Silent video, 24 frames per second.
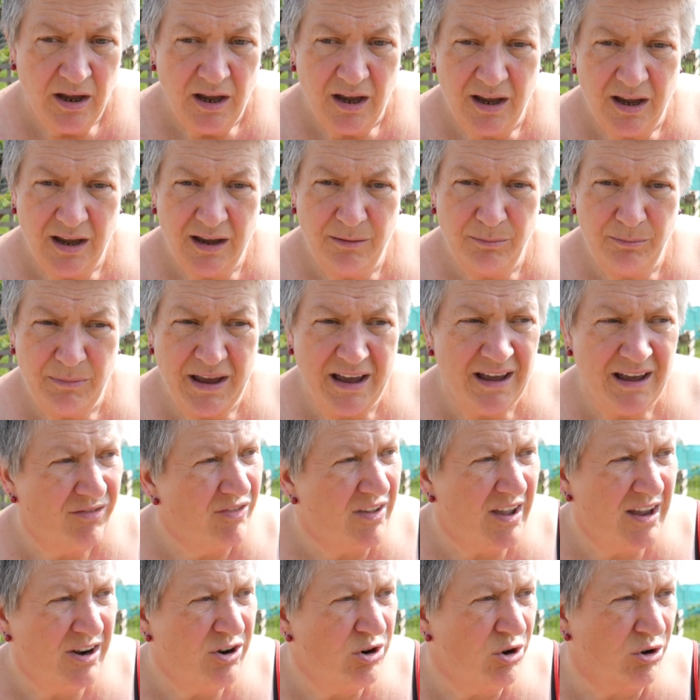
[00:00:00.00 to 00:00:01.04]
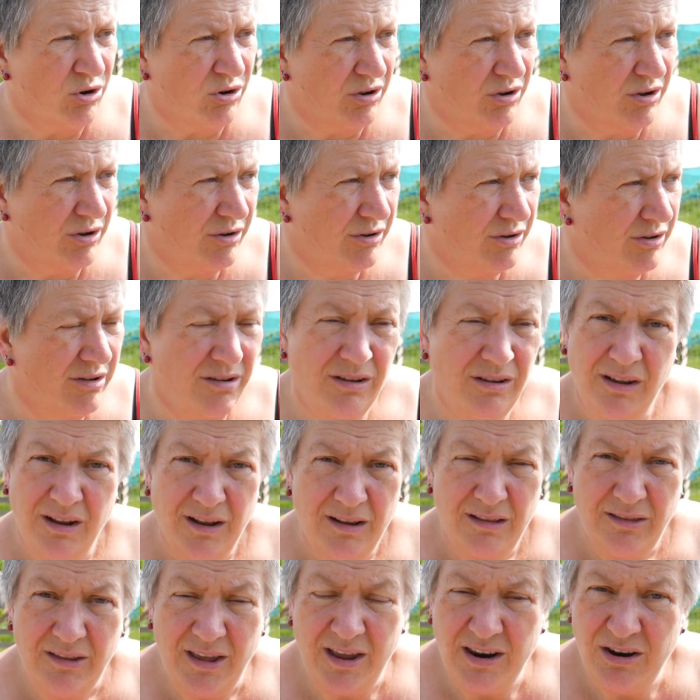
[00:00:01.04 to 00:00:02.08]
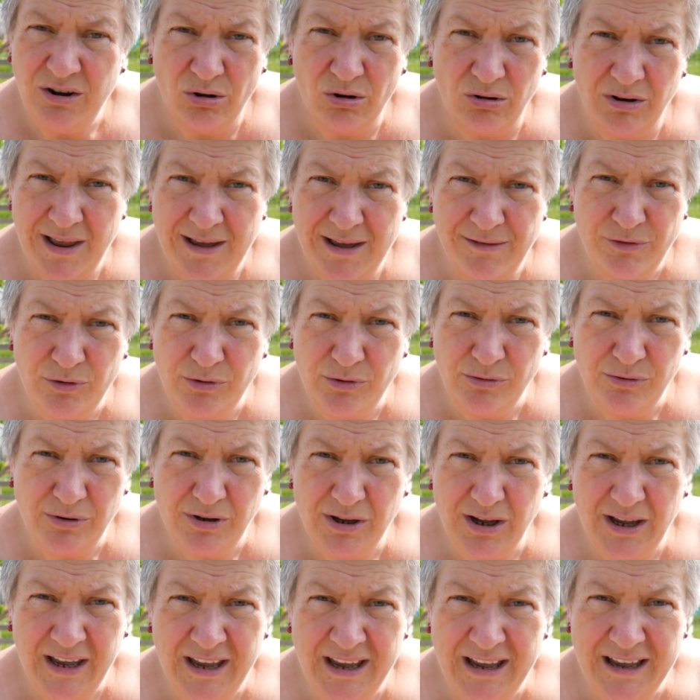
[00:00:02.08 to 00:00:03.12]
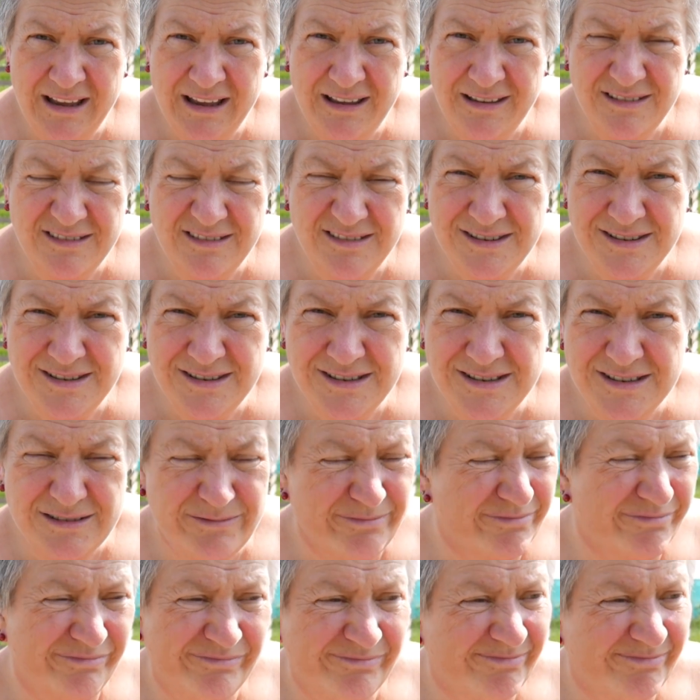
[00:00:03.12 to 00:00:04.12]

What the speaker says: and they're not level, and